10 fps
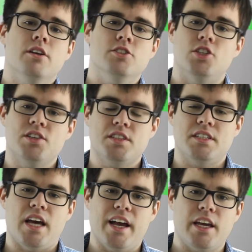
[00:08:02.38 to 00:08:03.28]
just
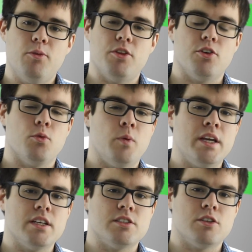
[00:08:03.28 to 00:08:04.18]
attacking with your
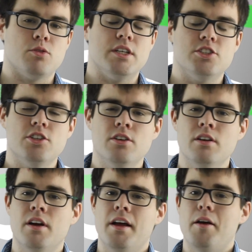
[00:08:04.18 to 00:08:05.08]
weakest creature
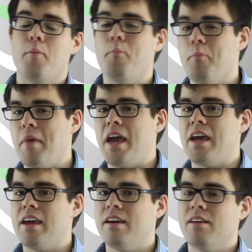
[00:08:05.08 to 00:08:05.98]

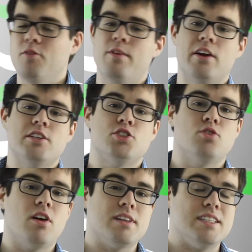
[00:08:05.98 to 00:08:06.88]
may very
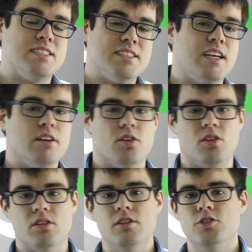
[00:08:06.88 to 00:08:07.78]
strongly
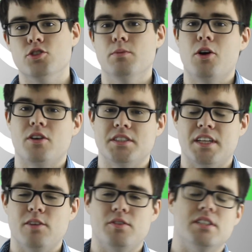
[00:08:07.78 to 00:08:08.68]
signal Dromoka's
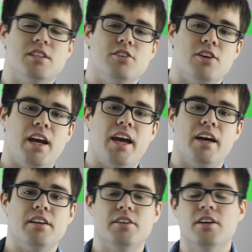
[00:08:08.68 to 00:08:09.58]
Gift is in your
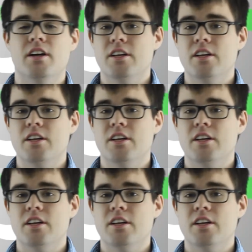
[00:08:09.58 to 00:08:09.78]
hand.